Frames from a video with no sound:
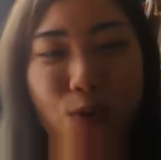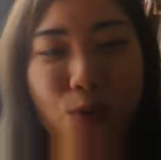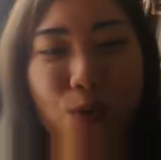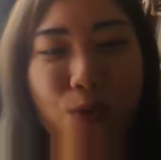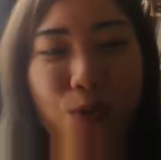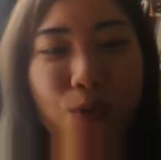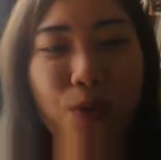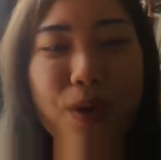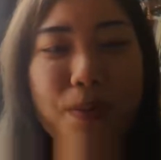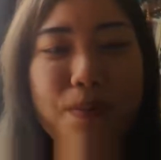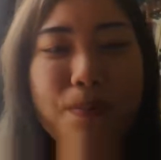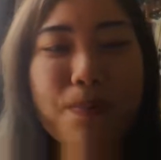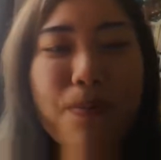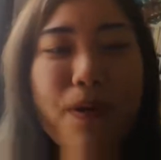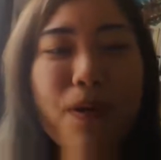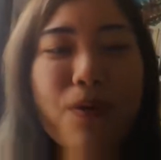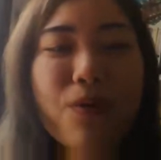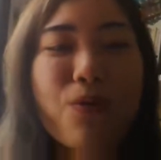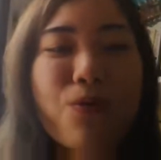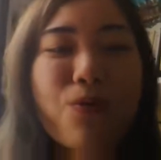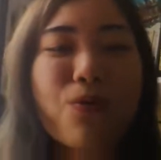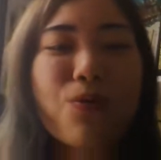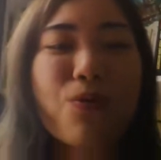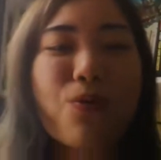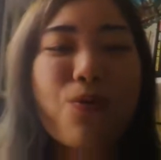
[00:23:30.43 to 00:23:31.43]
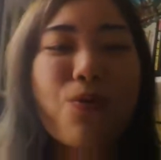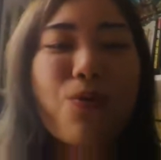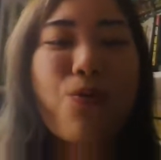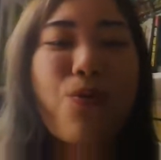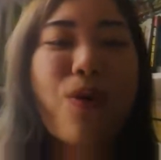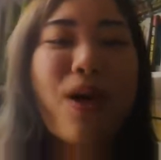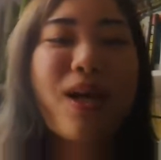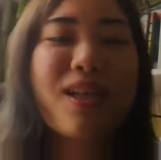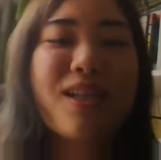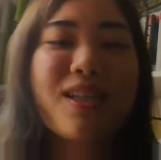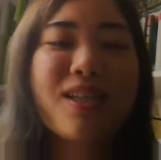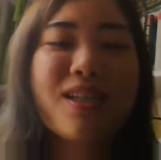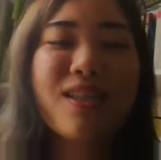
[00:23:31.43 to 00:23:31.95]
We both
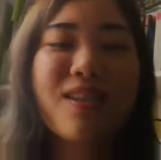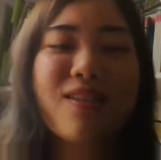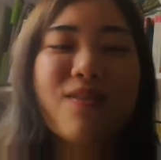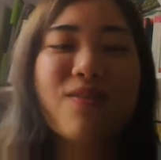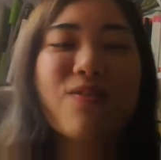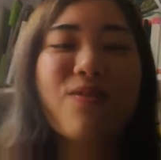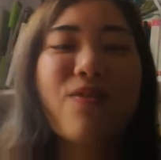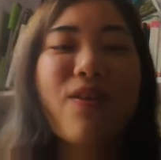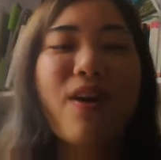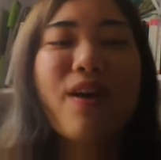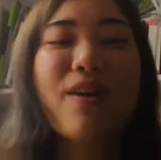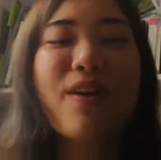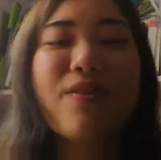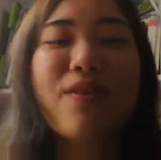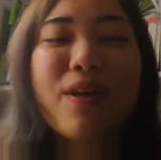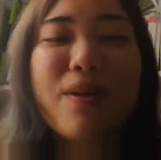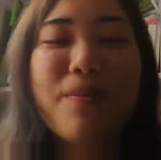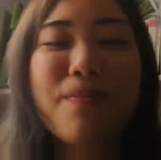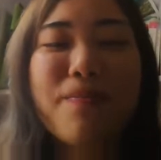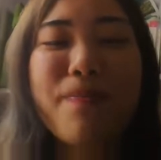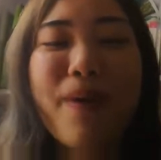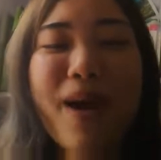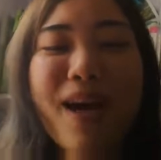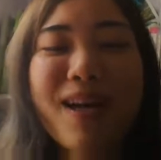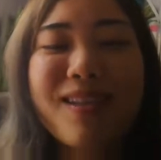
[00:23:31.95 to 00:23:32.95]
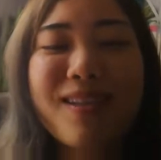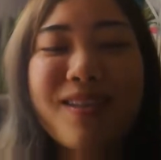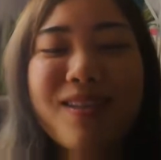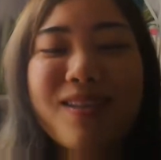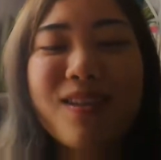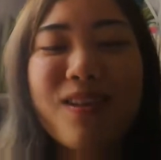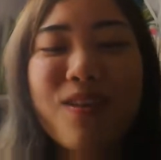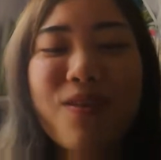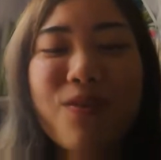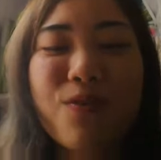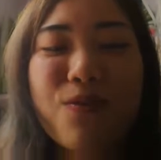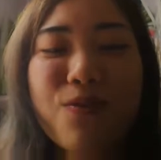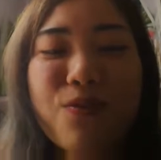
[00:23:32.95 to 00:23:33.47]
want the very best
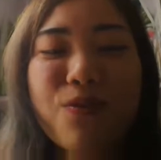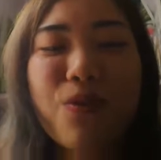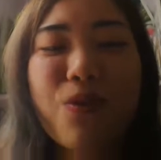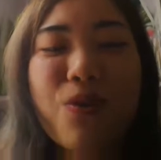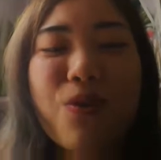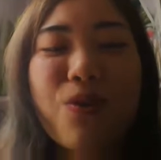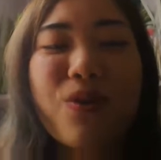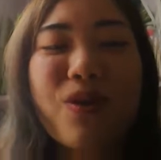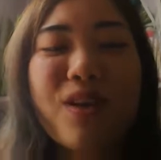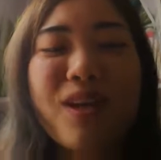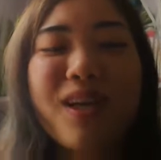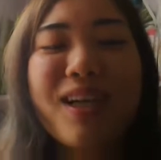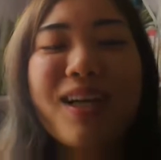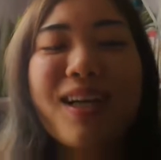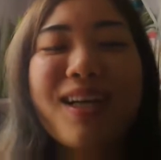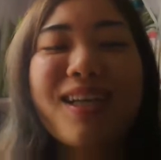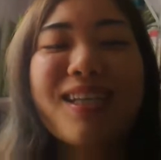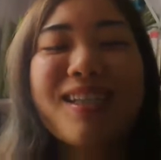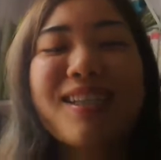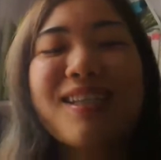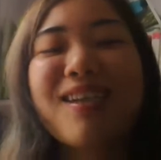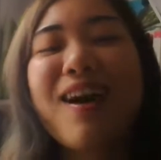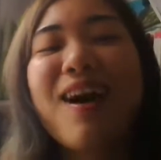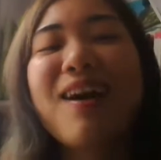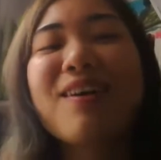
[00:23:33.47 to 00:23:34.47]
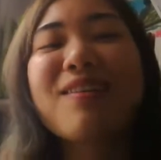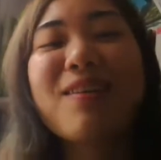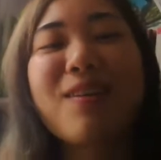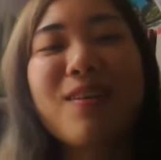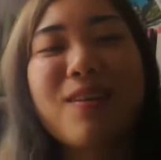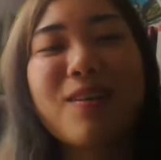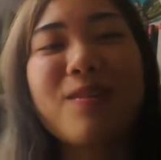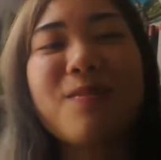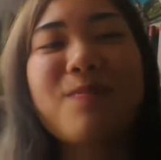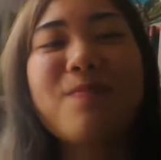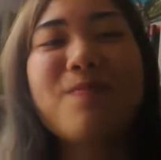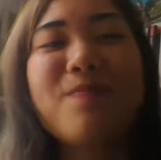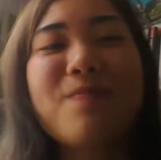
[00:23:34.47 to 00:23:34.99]
for each
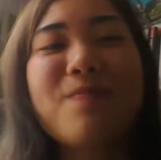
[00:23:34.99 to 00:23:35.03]
other.